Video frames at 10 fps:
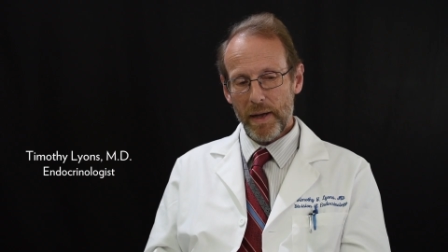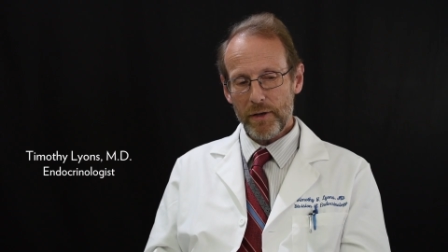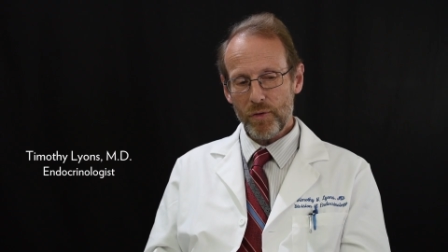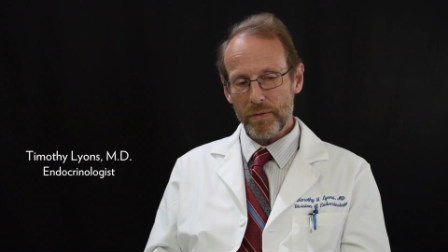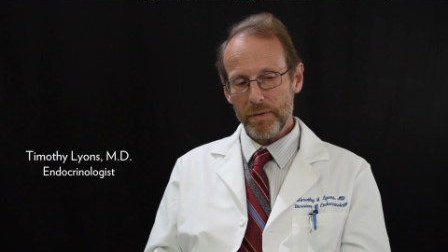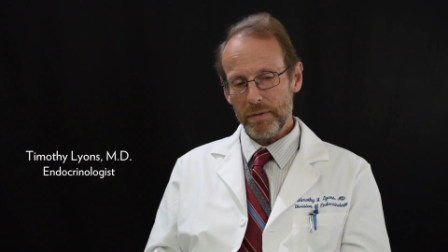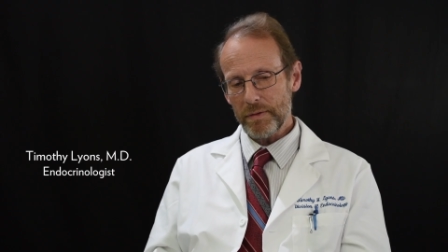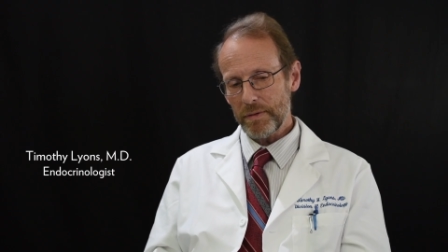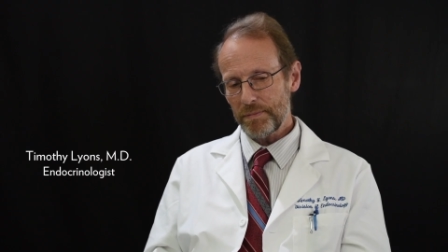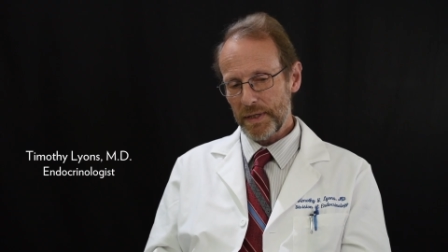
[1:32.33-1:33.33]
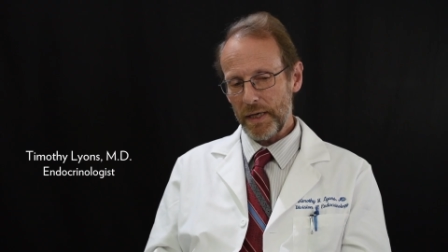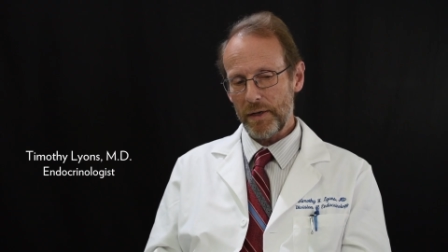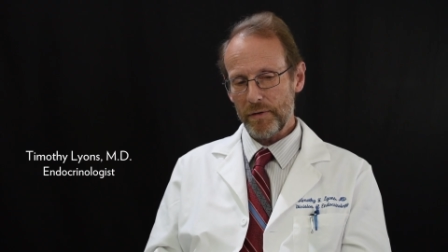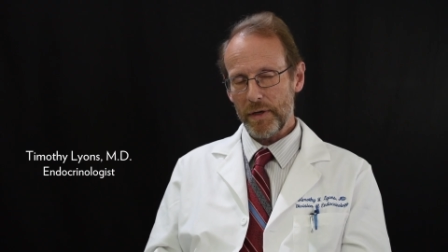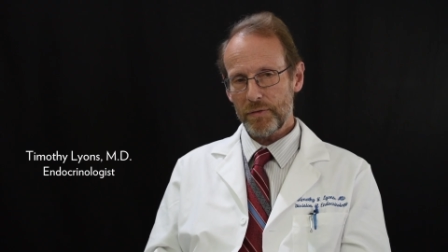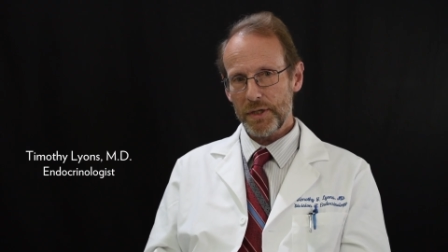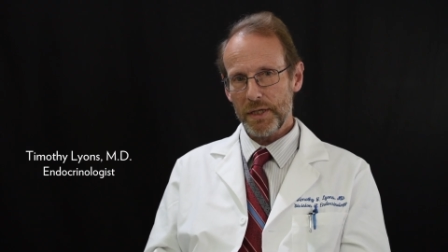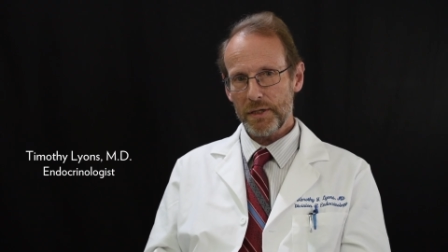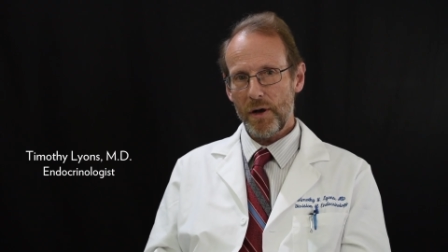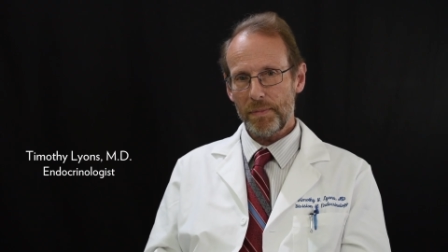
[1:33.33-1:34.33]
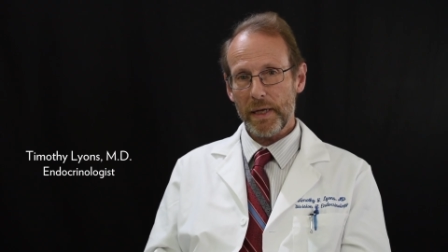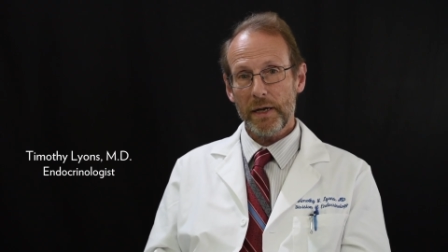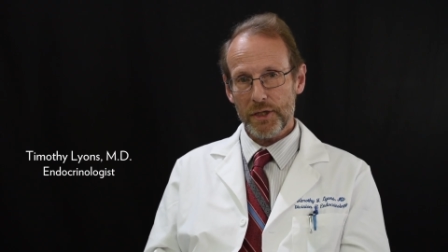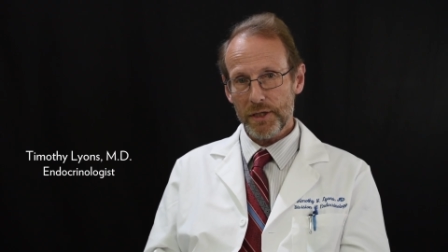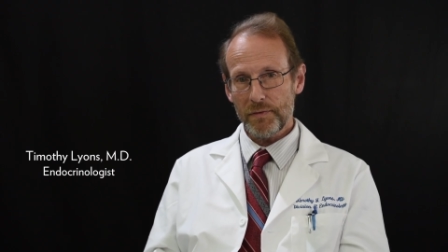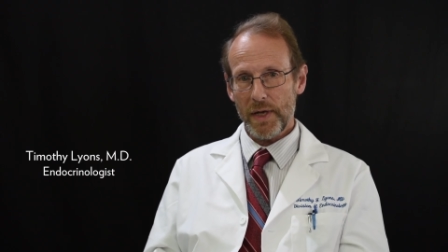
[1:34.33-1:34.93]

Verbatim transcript: My own particular interest is complications of